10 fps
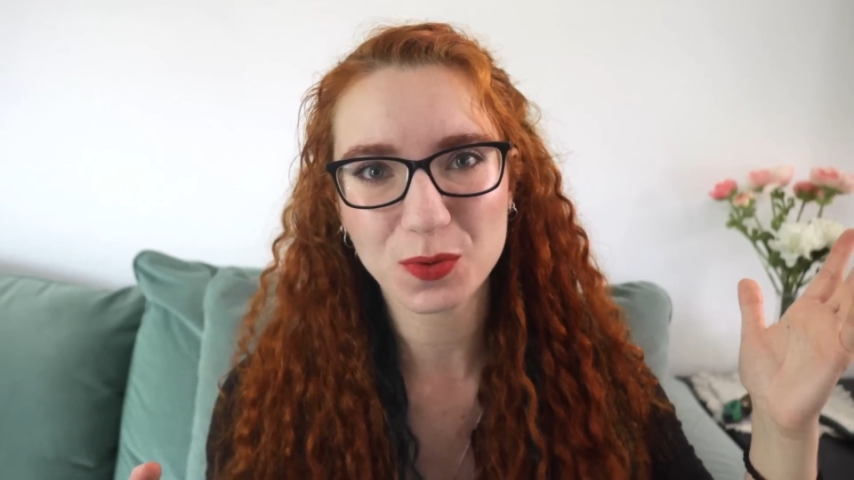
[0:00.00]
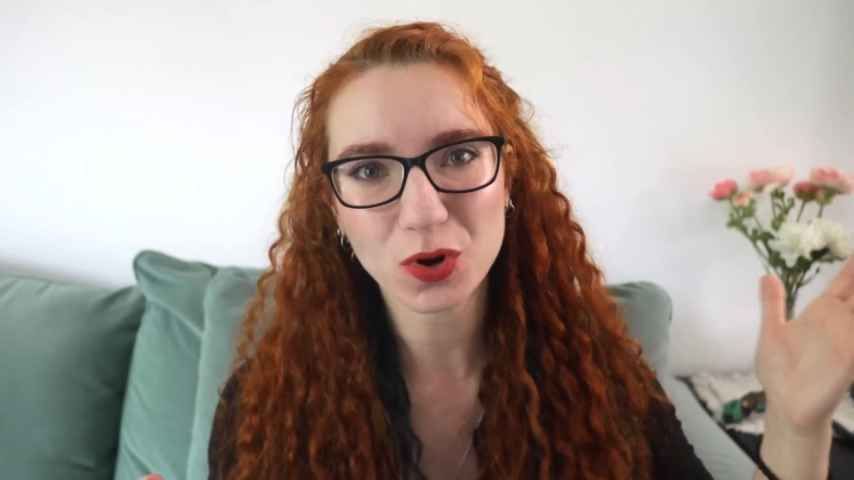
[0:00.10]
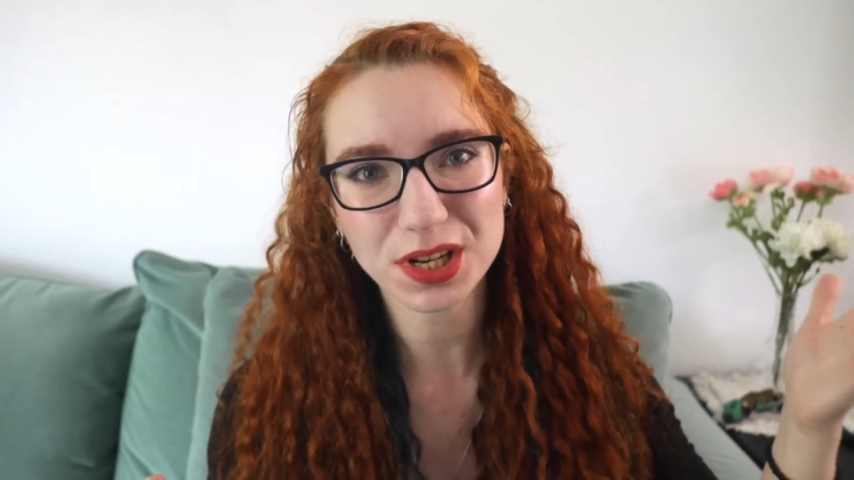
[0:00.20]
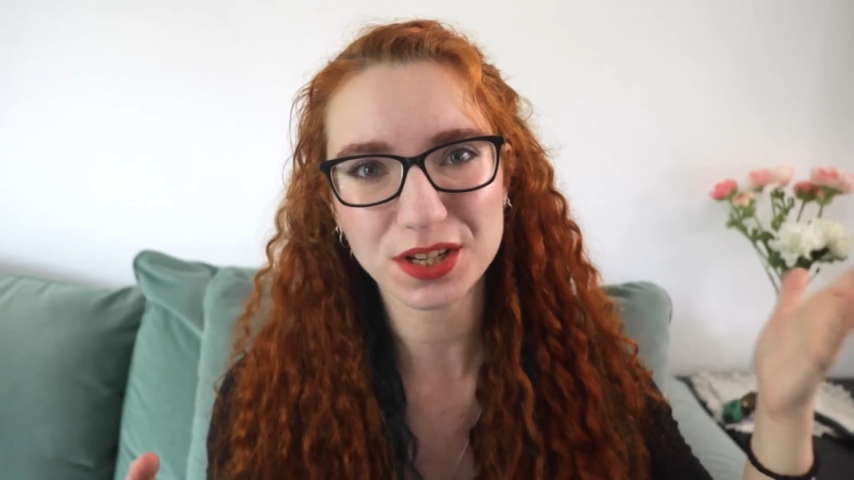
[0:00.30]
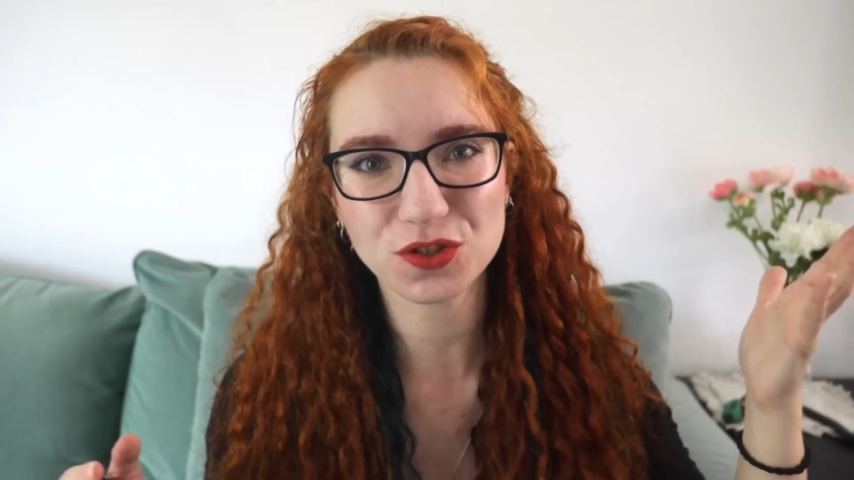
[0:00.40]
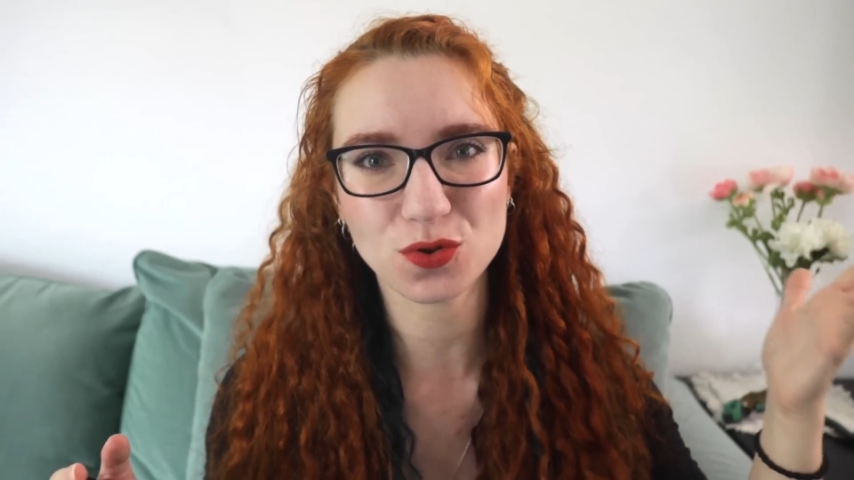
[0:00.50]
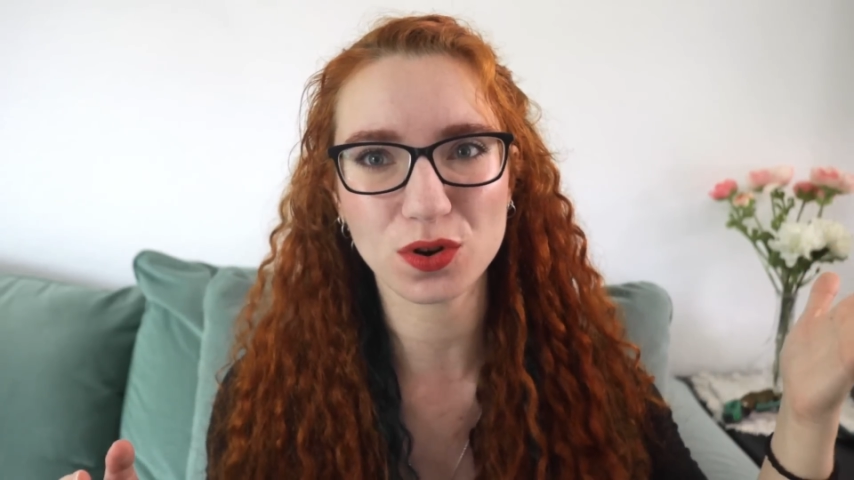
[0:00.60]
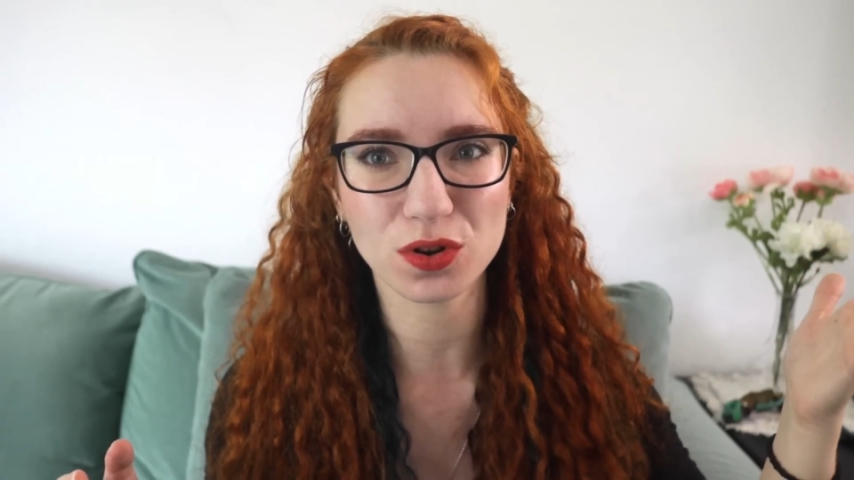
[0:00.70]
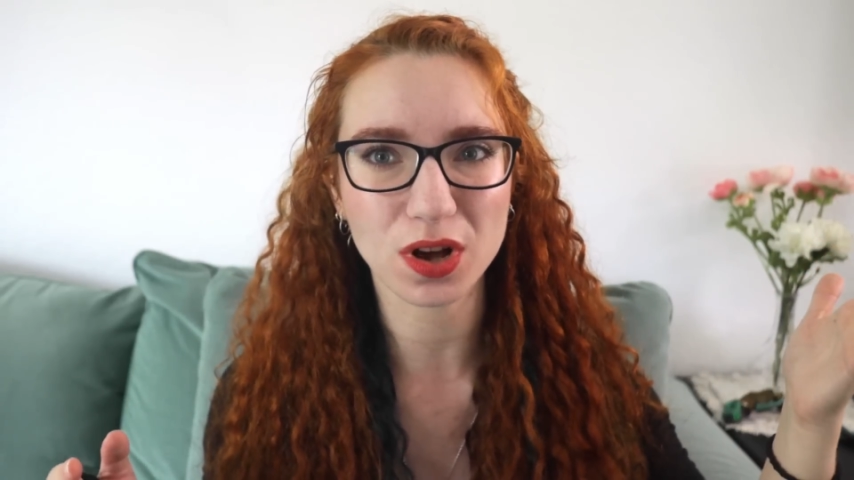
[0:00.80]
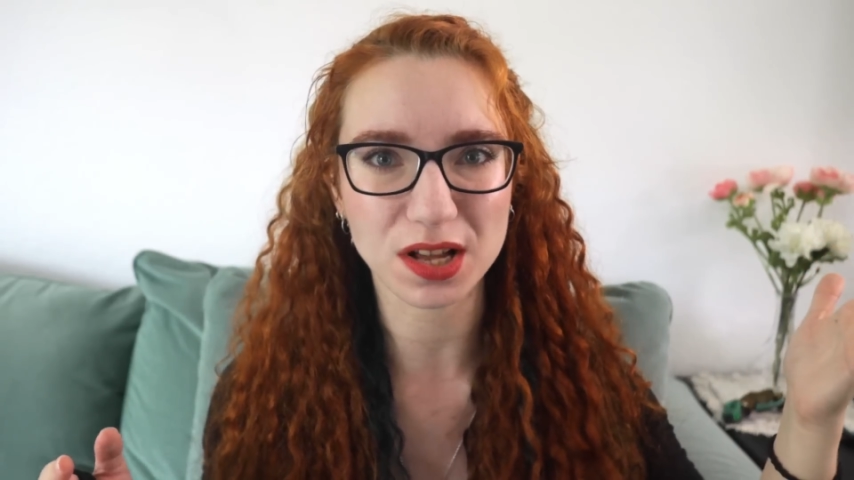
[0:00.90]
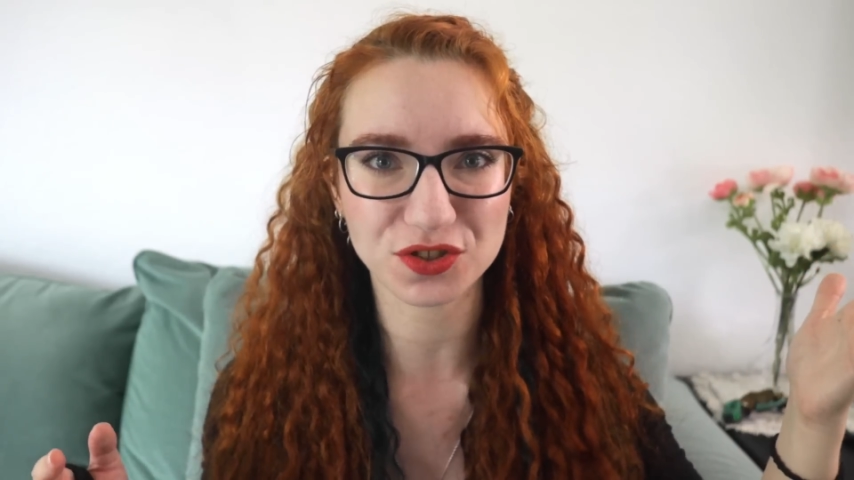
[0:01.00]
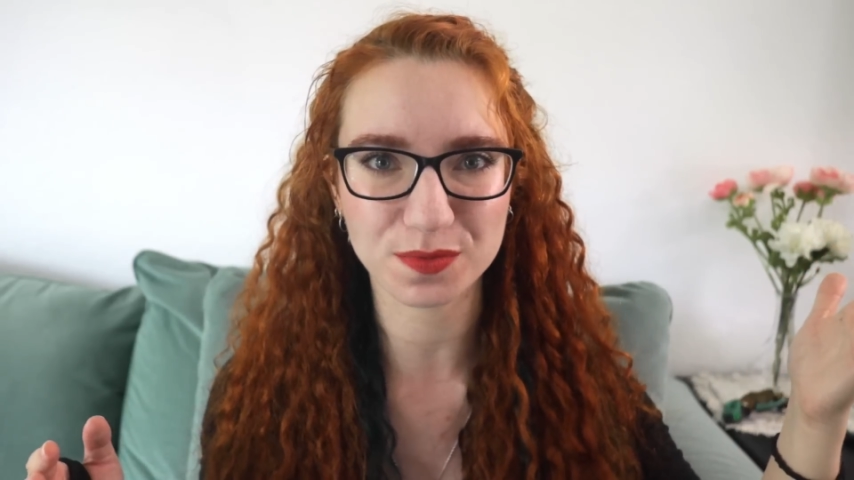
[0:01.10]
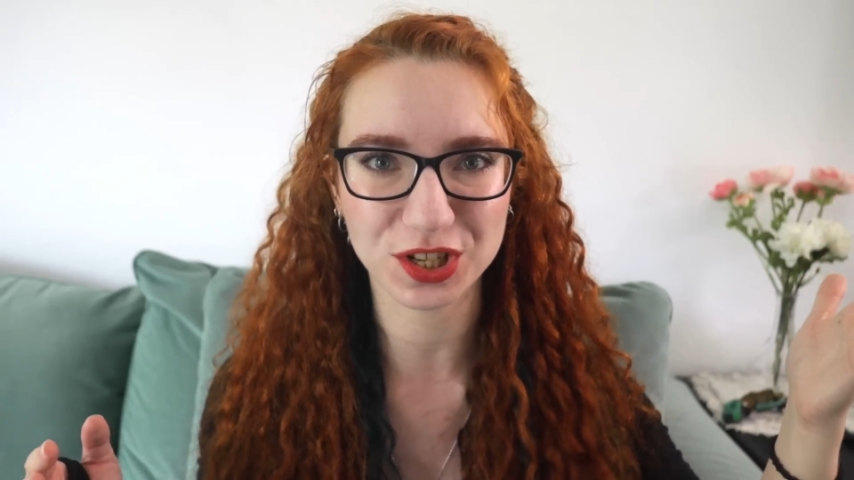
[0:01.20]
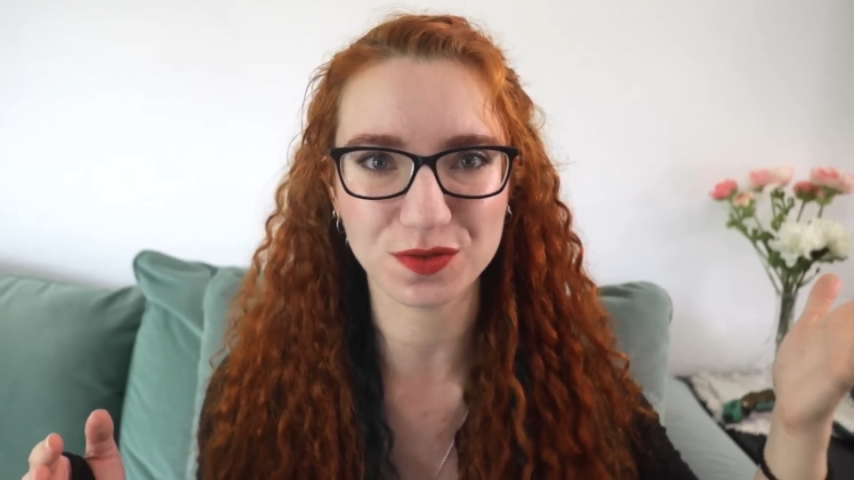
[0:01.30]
we want historical costuming